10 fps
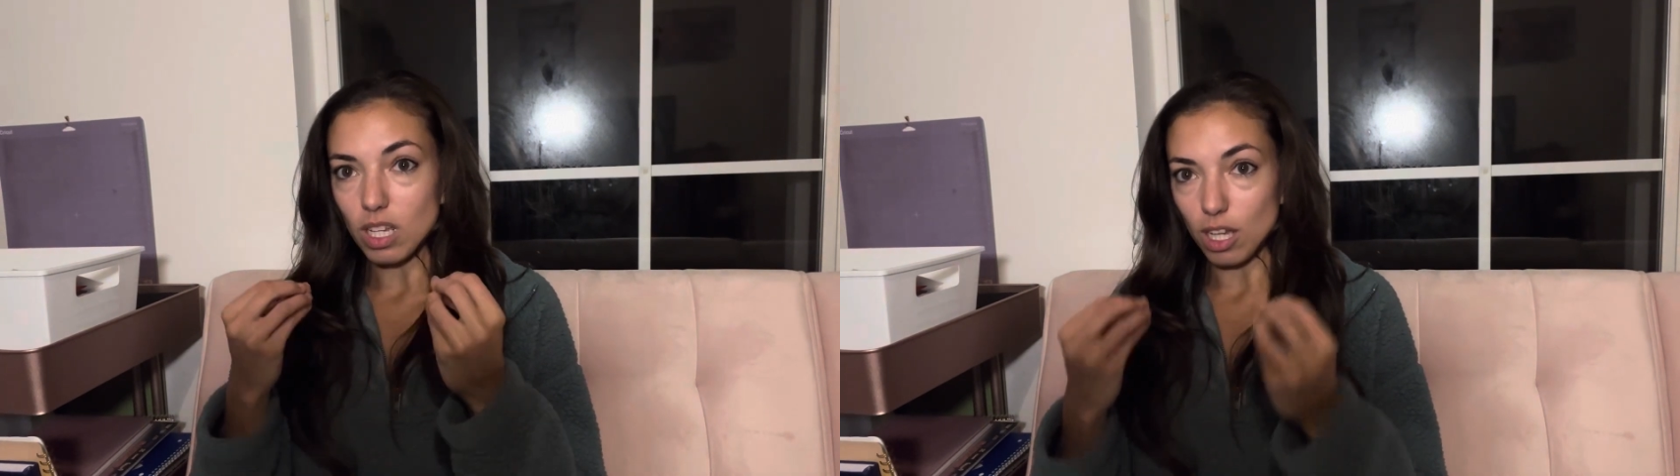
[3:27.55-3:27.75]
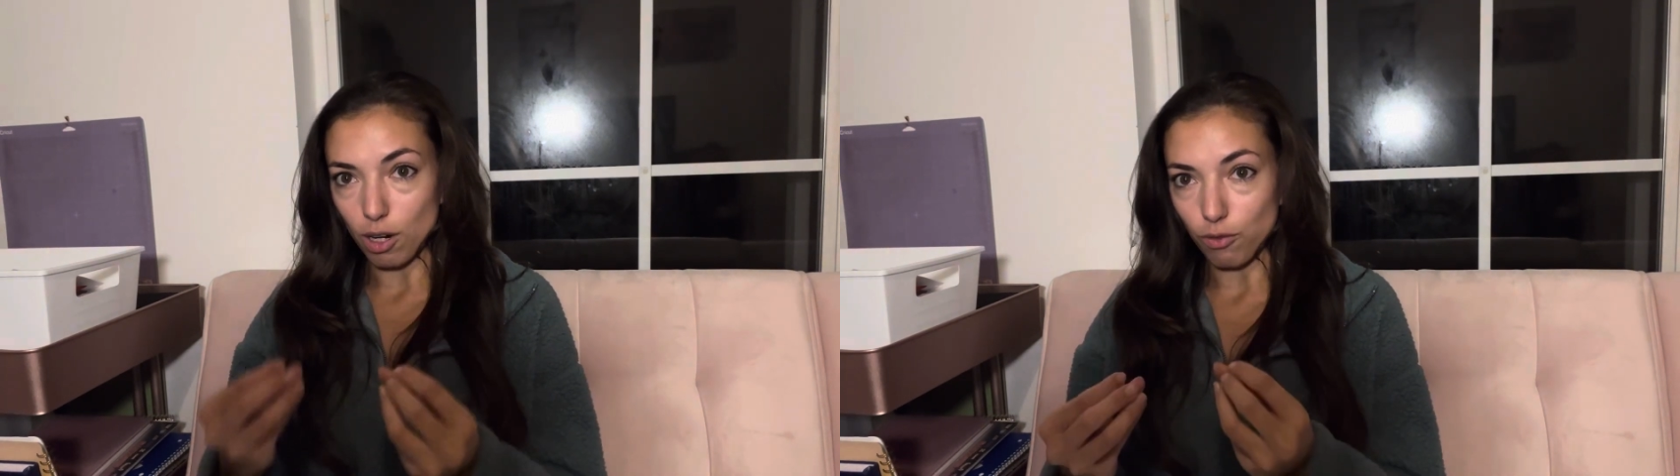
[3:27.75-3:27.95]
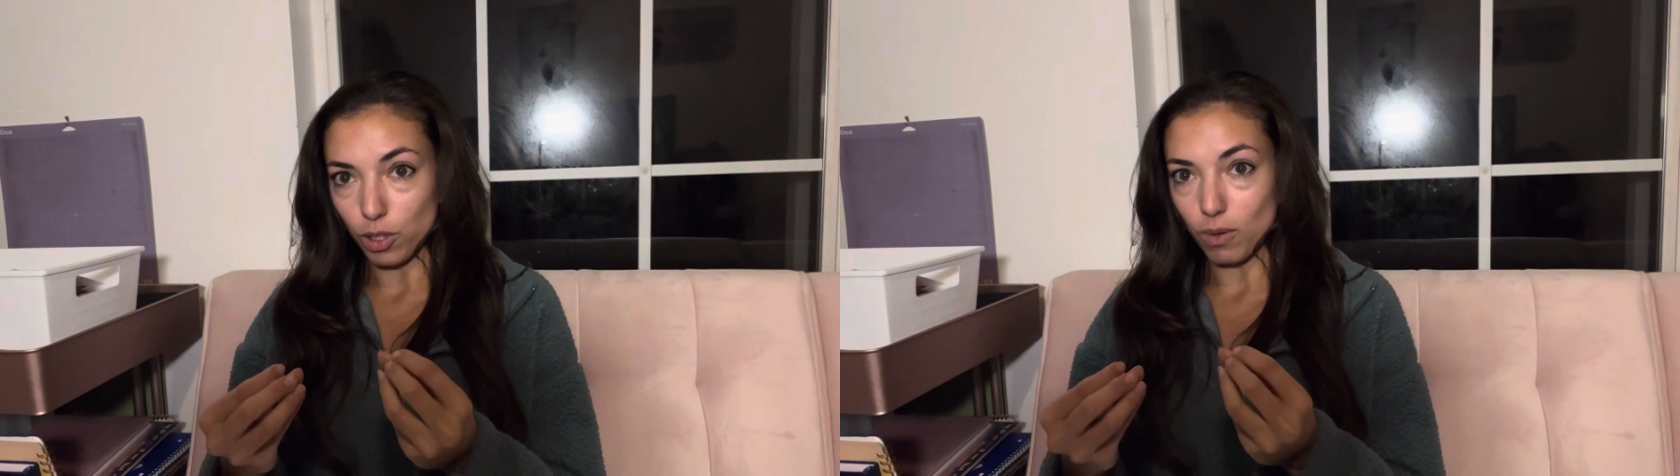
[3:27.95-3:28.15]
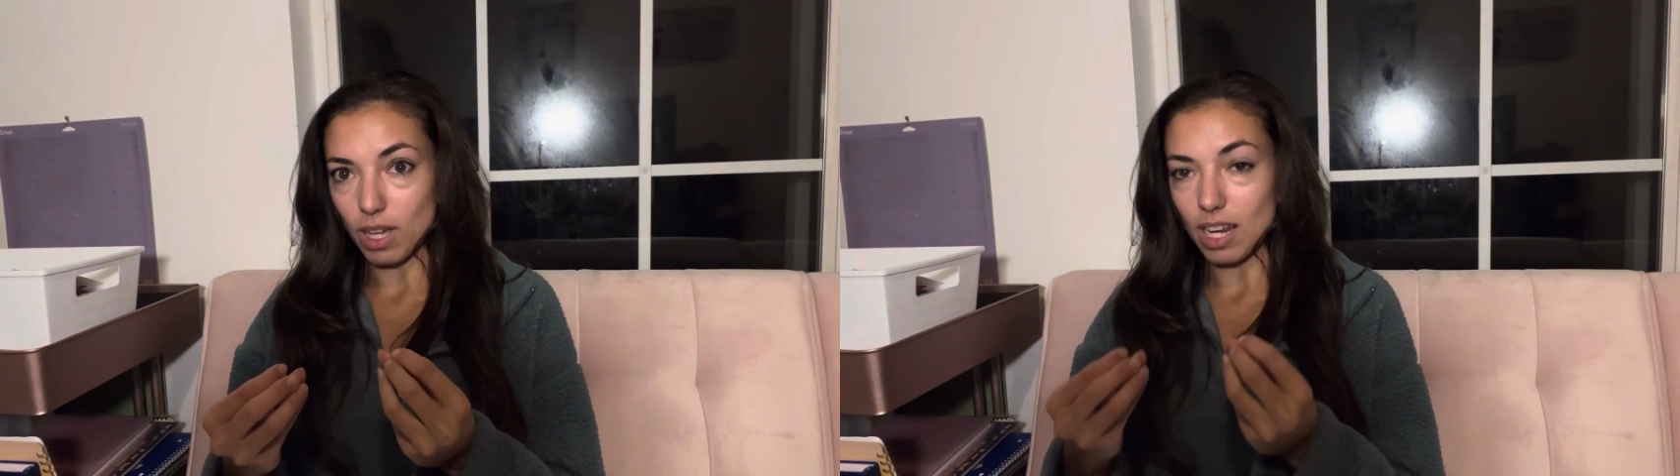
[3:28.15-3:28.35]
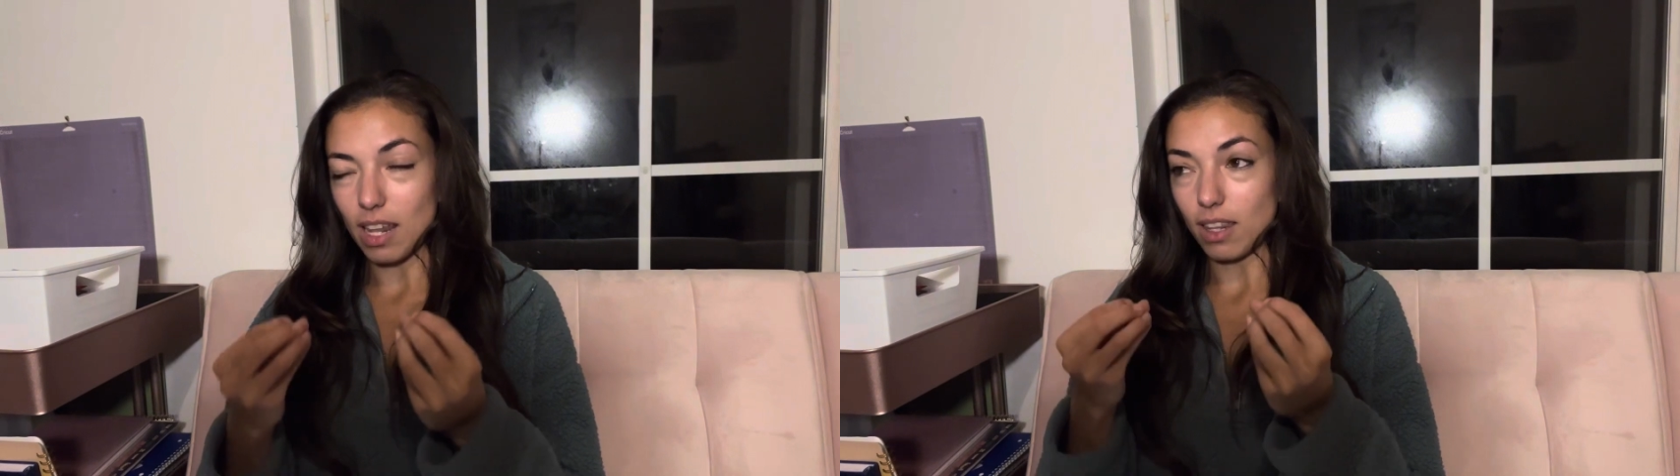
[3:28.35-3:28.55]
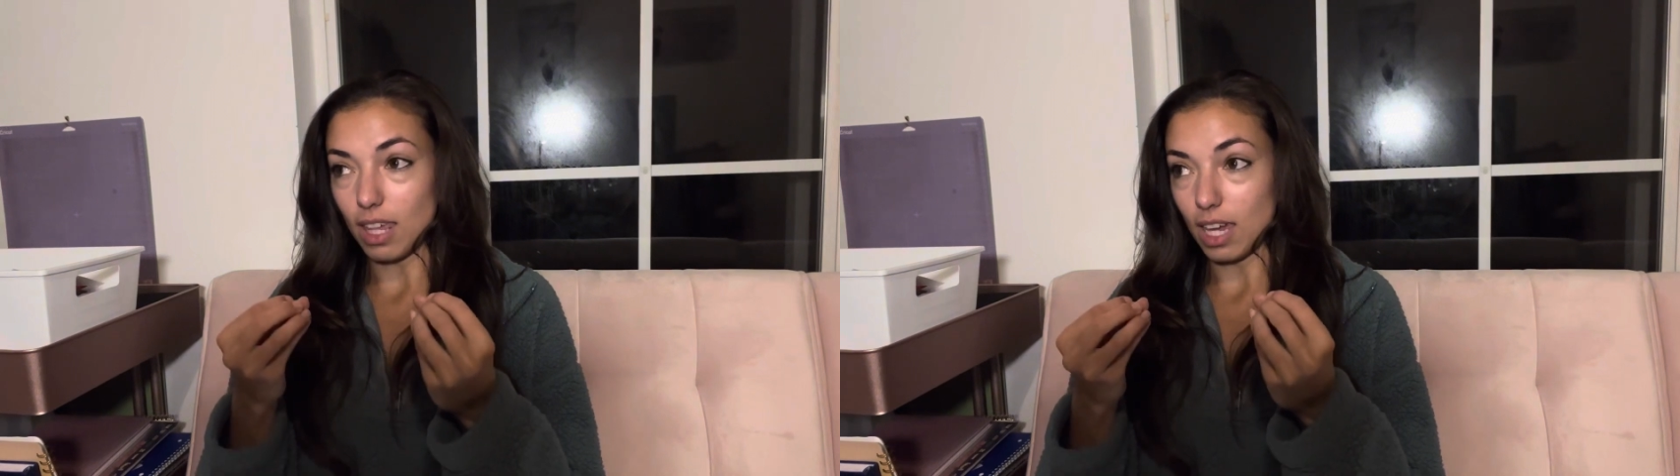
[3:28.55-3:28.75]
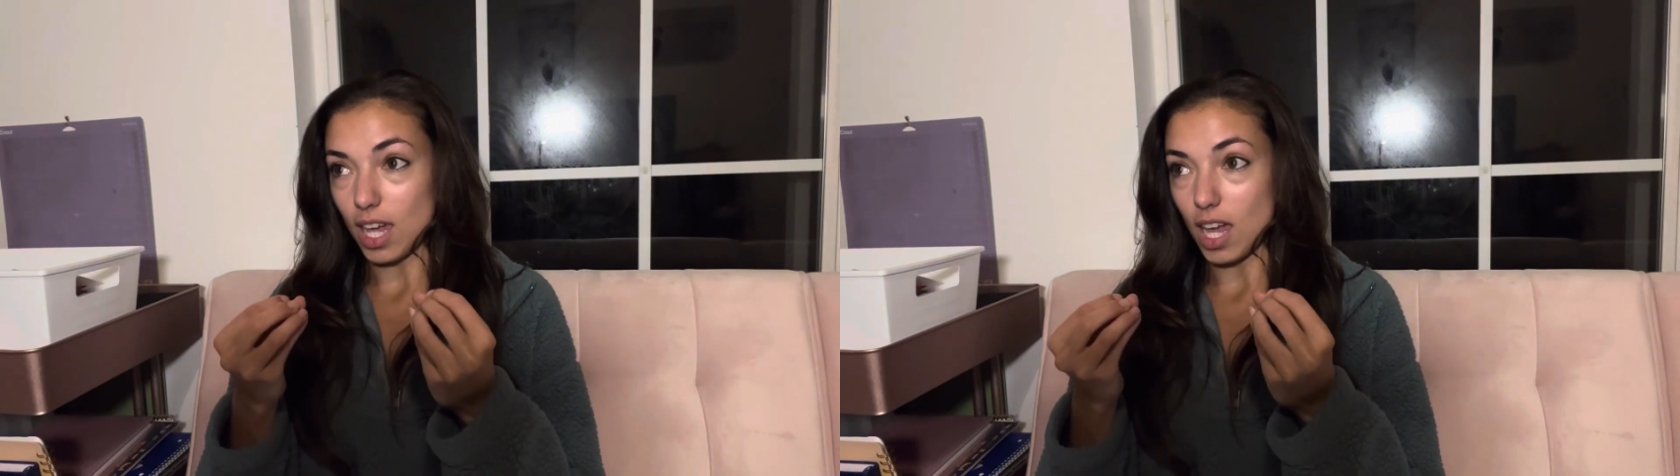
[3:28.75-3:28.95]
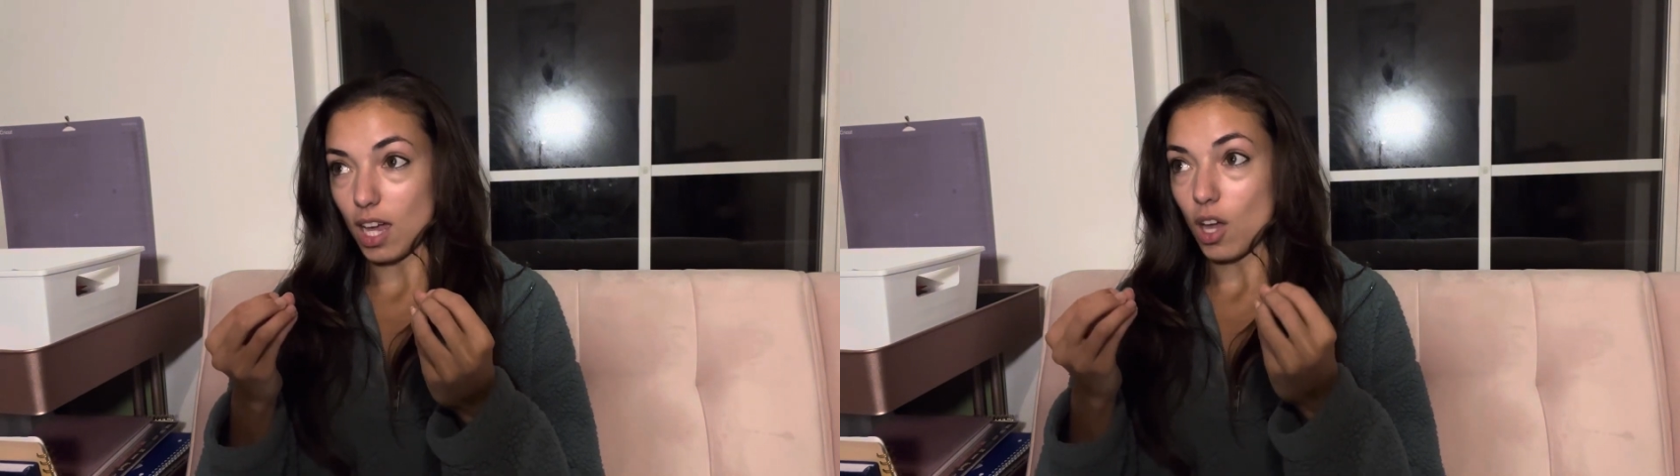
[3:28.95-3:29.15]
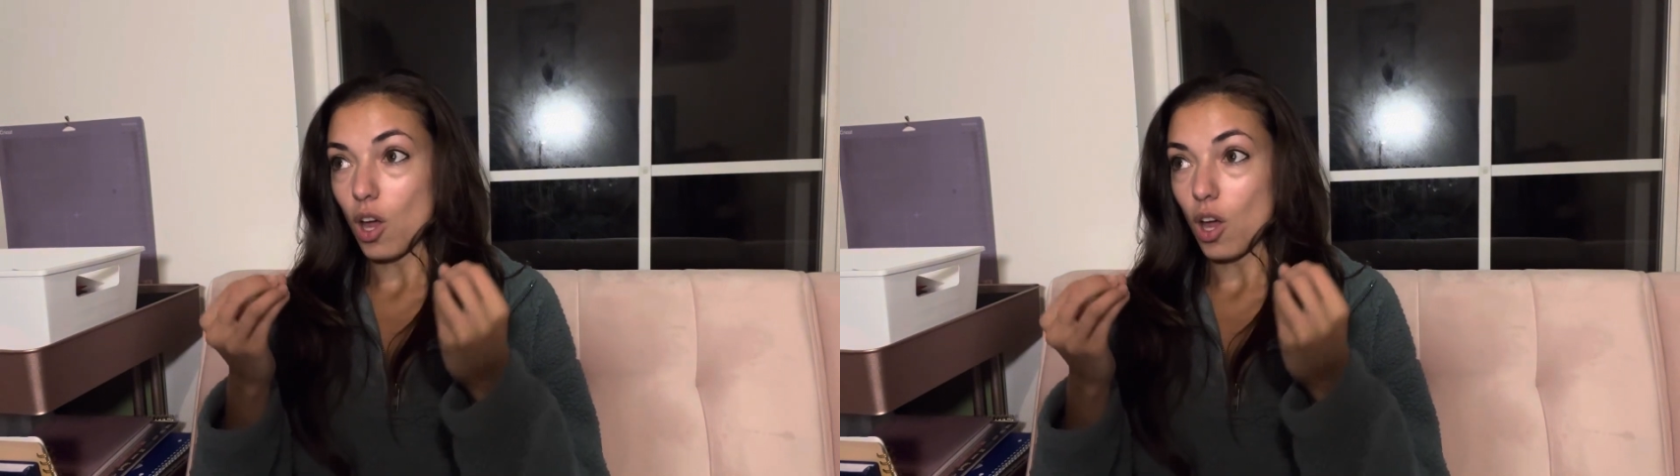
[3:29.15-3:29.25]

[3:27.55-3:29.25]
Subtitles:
gear fluid and thinking,